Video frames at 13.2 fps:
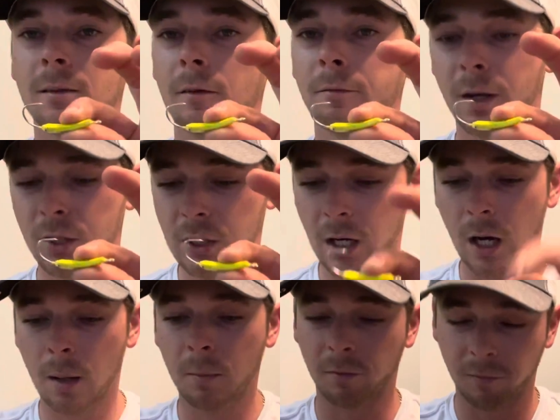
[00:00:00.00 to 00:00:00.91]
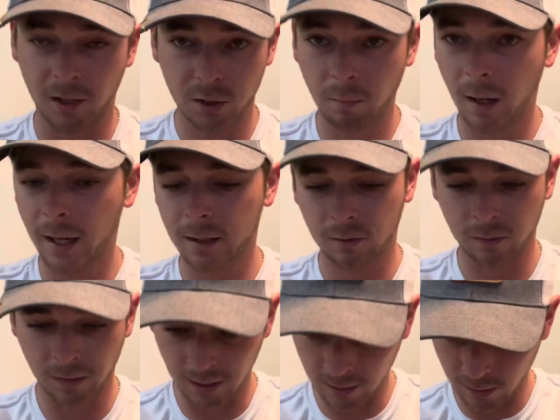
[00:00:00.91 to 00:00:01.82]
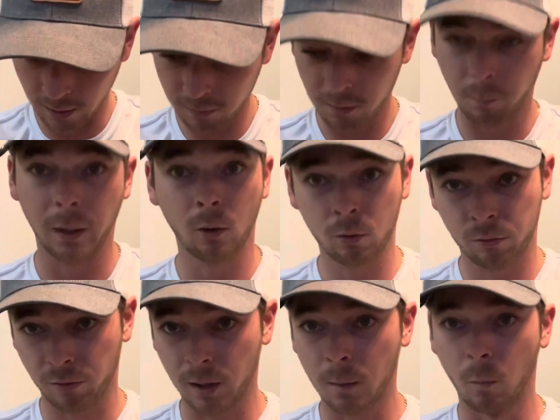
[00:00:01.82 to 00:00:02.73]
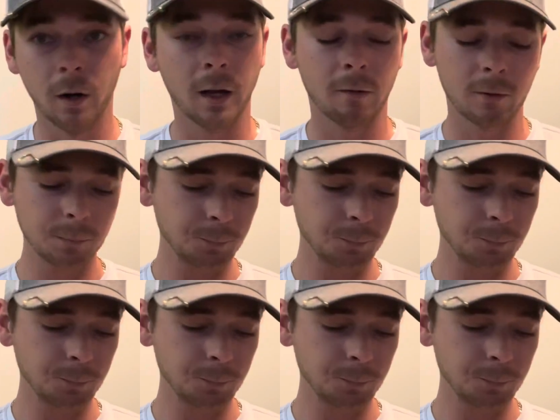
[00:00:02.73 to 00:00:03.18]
of fish gum or fish bites on the end of it, peeled shrimp, whatever.